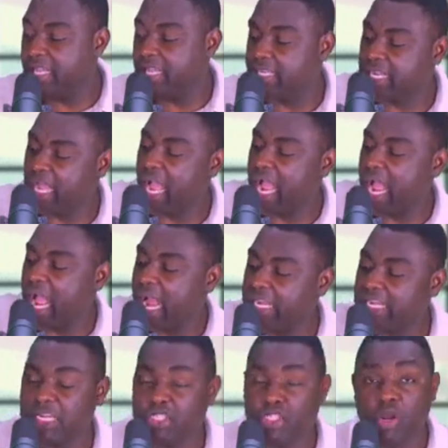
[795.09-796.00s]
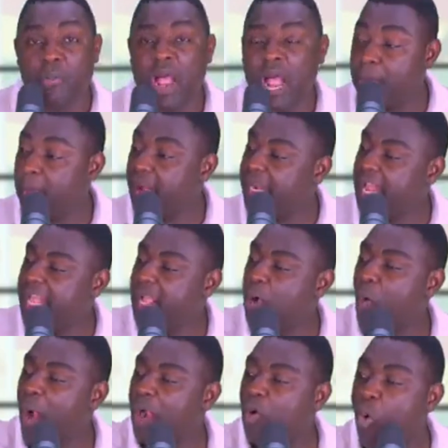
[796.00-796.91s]
Not under John Mahama,
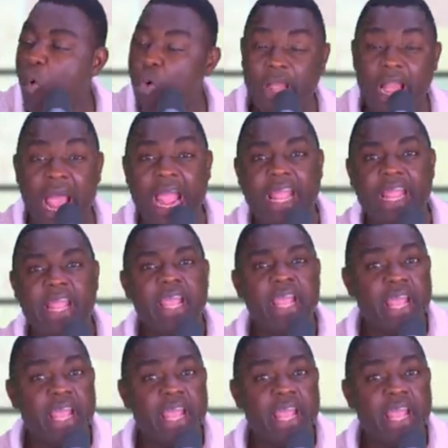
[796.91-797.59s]
not 109.